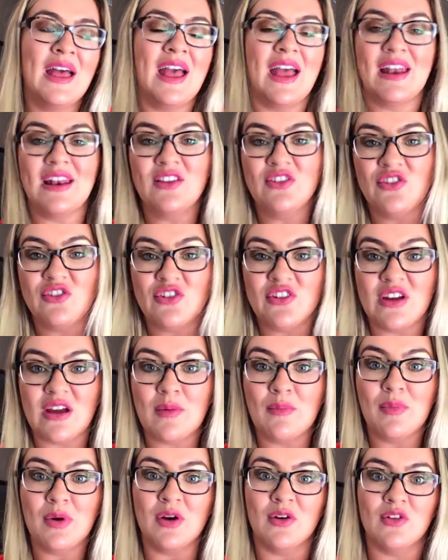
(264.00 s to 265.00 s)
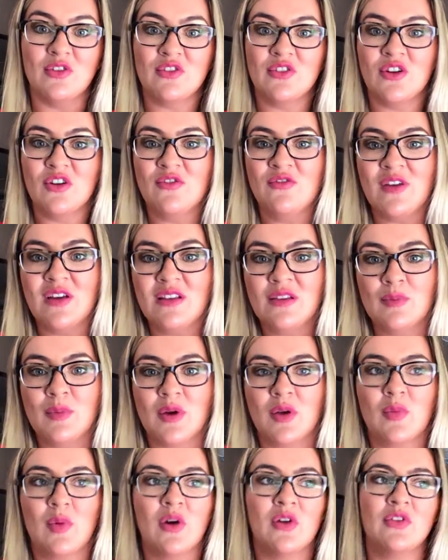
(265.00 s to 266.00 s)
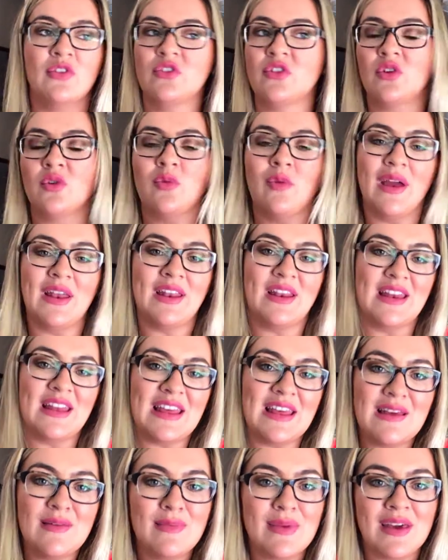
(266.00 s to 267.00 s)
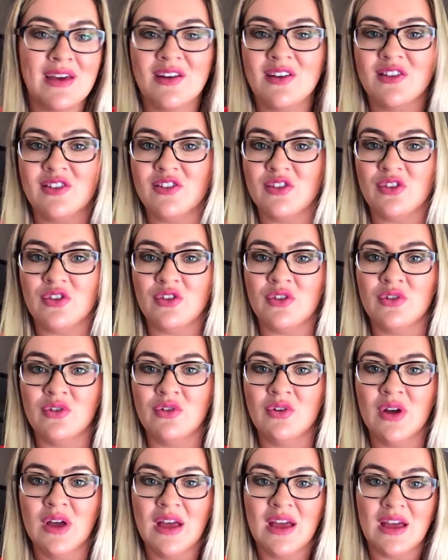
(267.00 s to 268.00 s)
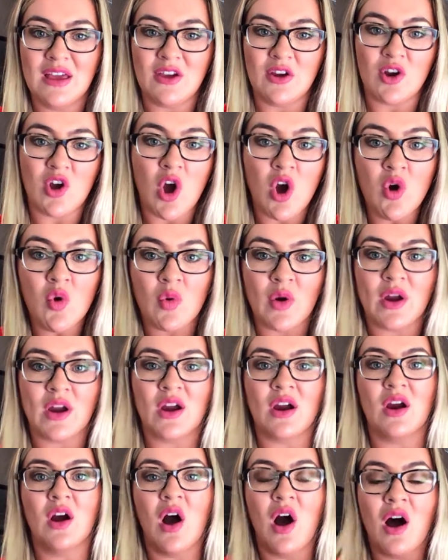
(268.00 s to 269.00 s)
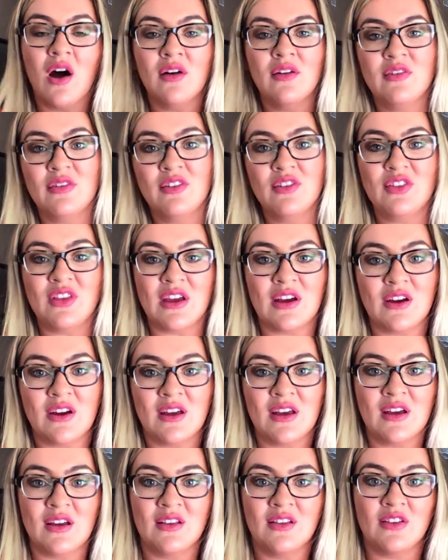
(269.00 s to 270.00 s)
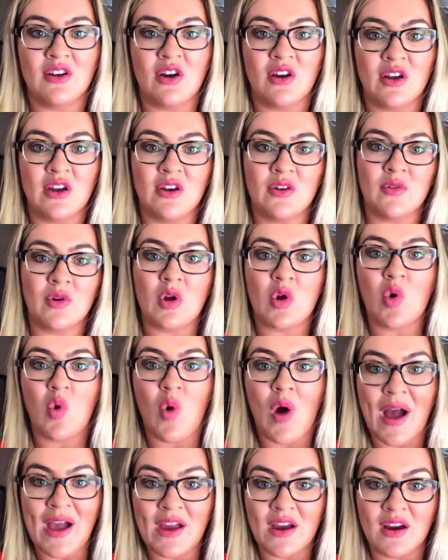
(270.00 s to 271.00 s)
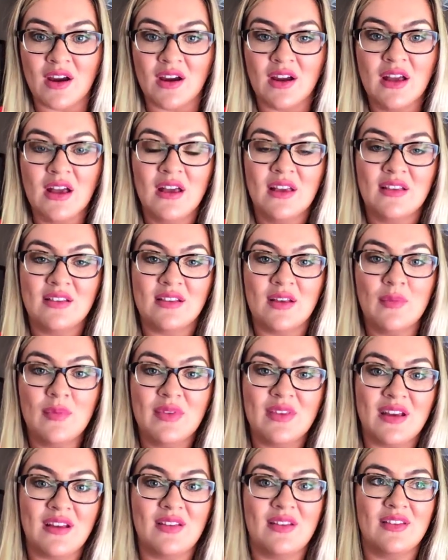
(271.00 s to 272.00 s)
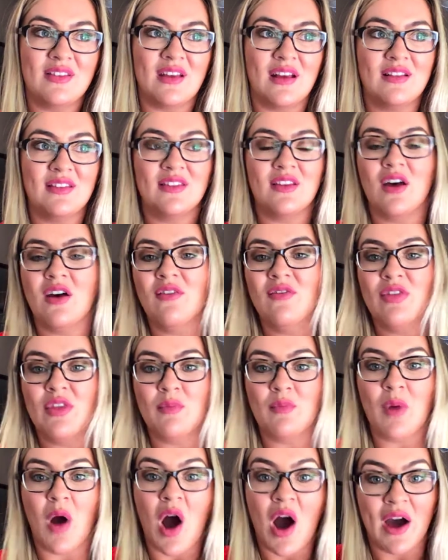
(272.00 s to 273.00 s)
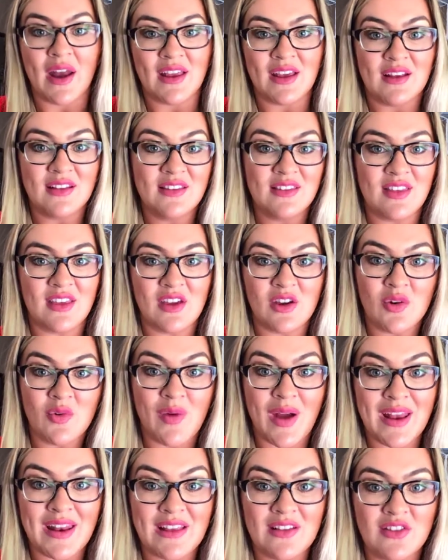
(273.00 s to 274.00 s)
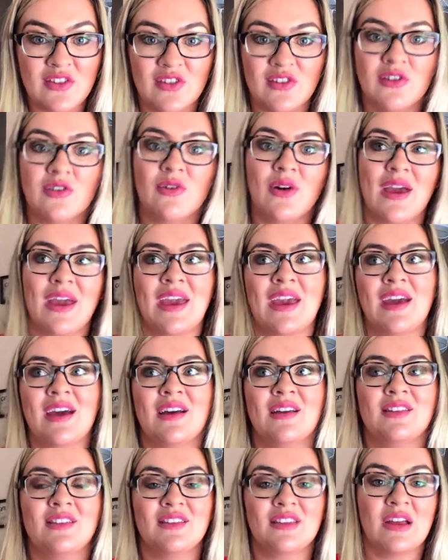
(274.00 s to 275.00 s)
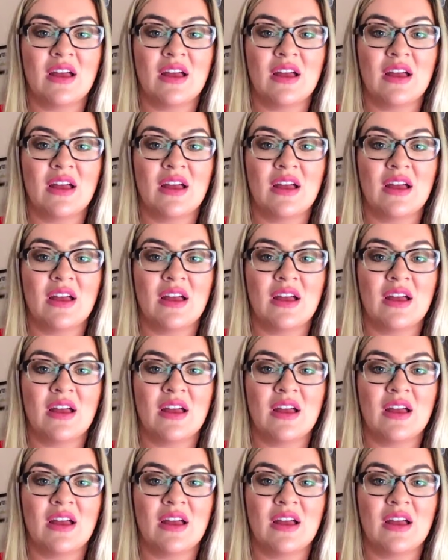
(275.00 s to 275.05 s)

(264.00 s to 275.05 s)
an Instagram post or a Facebook post, or write an email to your coworker. All of those areas are going to require some sense of the audience that you're writing to and